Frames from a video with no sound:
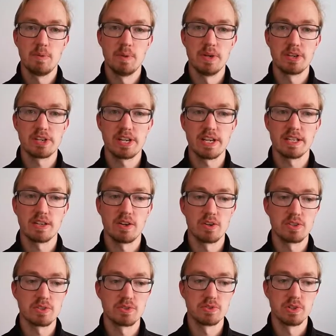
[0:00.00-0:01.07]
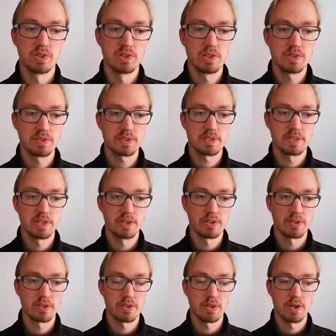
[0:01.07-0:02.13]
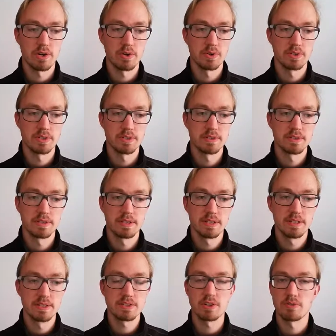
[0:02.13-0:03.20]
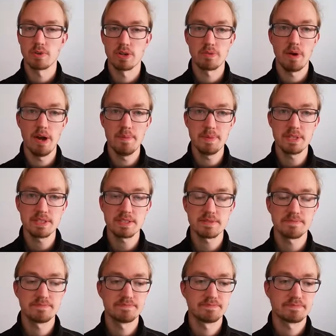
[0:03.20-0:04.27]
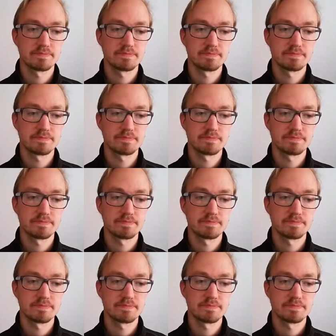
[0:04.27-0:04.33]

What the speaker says: where you can also download your own list of requirements